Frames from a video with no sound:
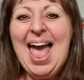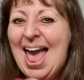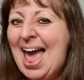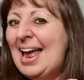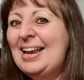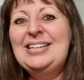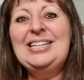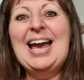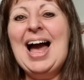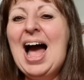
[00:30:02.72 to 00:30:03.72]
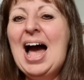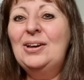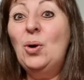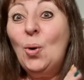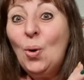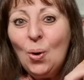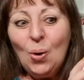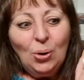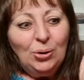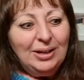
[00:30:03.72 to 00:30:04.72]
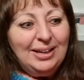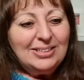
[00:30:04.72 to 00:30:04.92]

and yarn all